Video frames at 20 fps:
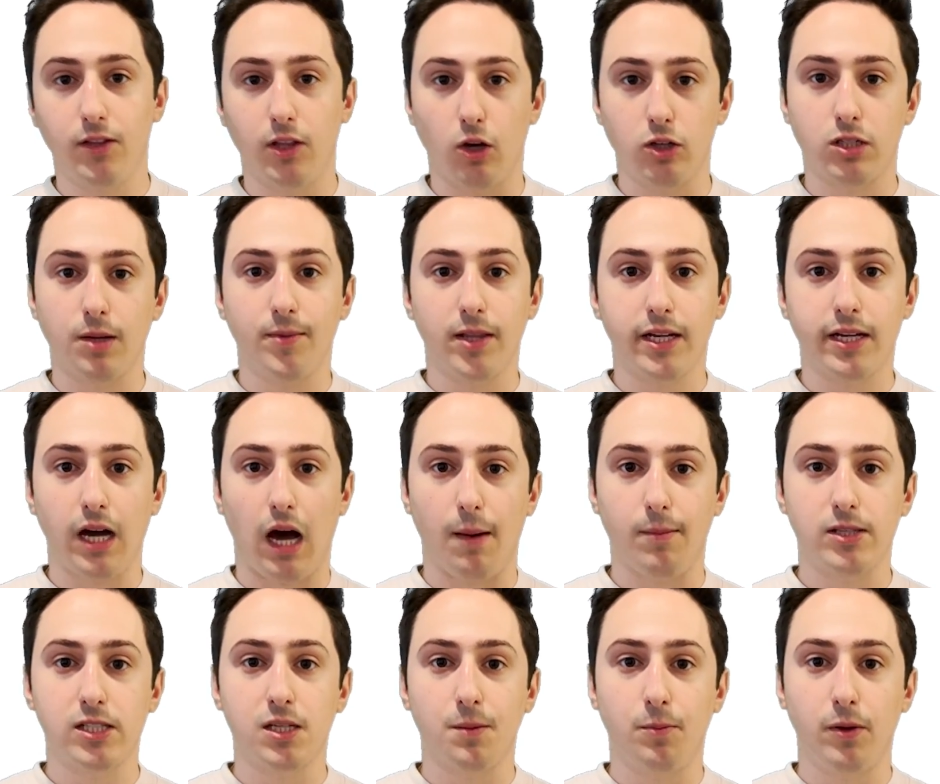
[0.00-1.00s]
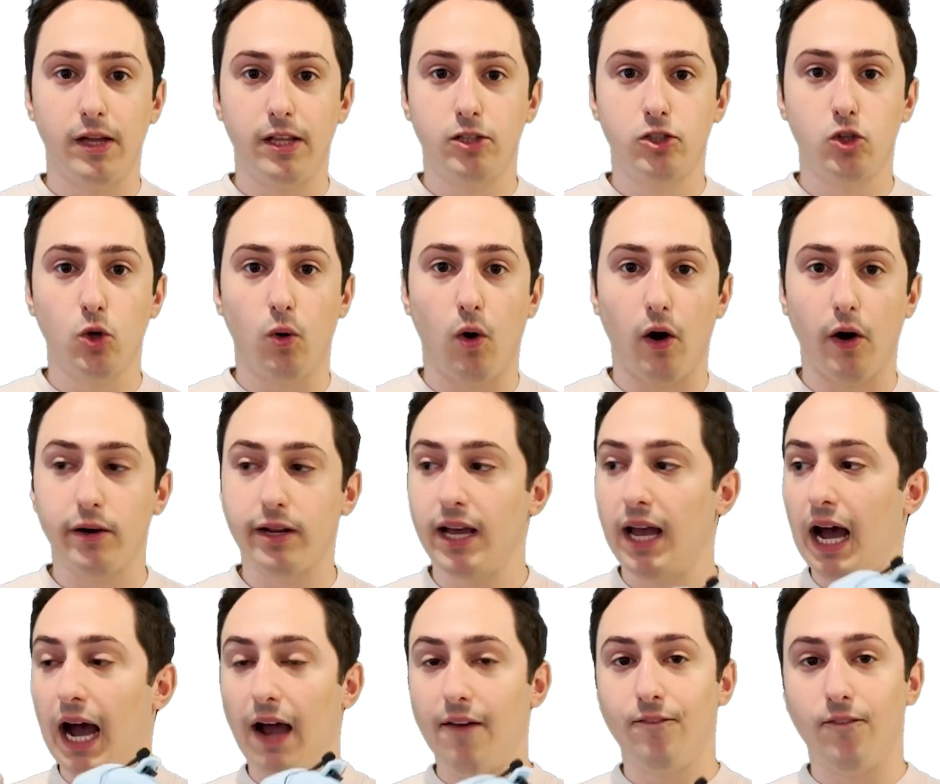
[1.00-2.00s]
though some of the comments complain it's too hard,
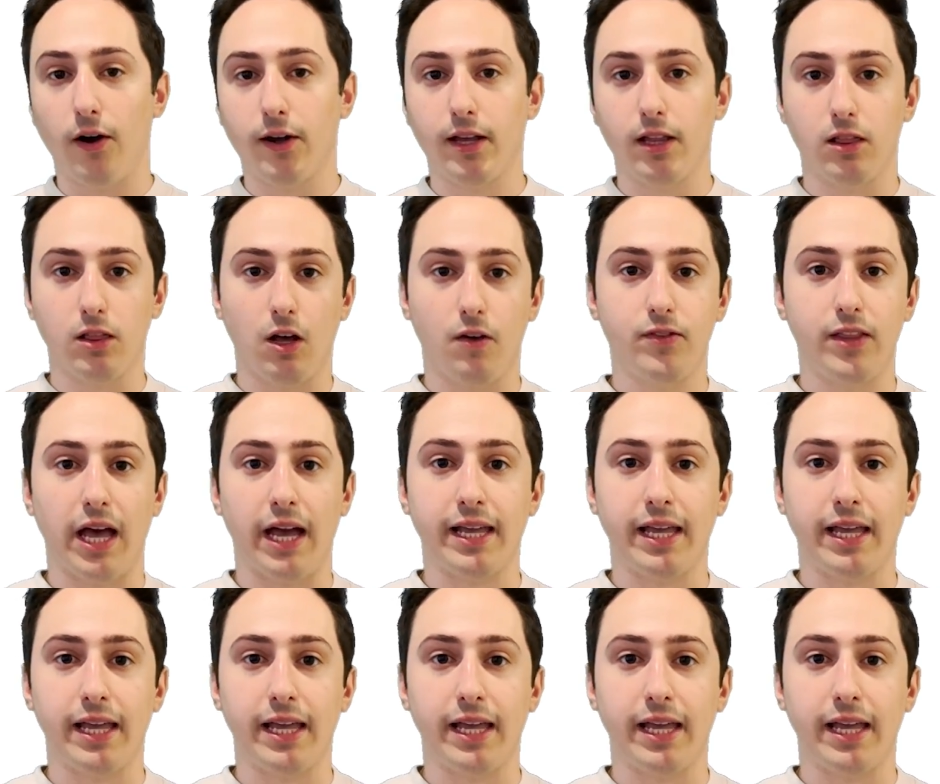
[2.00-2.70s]
I fucking love that